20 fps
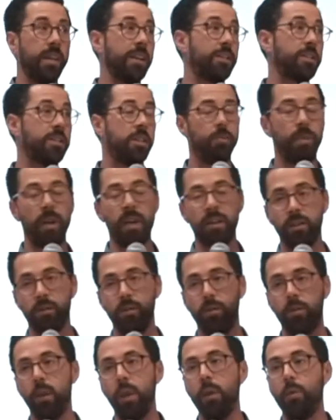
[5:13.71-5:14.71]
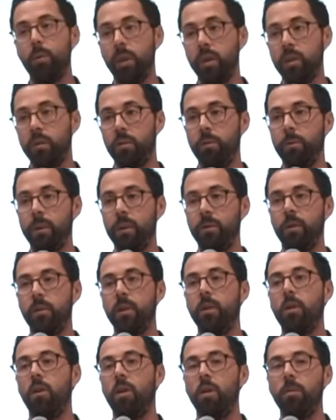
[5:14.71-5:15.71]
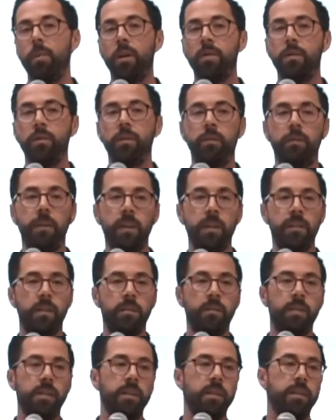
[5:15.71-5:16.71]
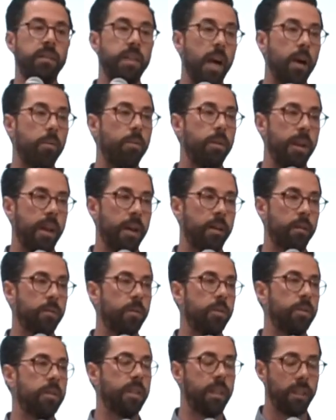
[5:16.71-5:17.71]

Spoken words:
actually the past 3 weeks, we've been learning all about the Feast of the Tabernacles.